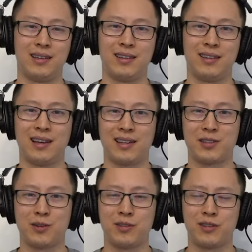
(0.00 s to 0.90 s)
Yeah,
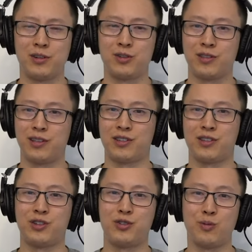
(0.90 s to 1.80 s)
so usually there's
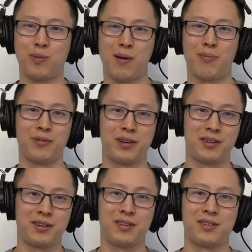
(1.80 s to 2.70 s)
two
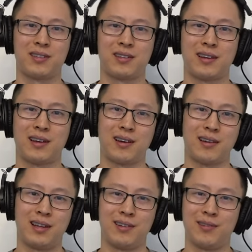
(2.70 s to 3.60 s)
populations uh,
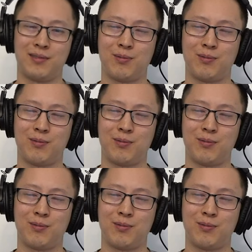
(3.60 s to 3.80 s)
in,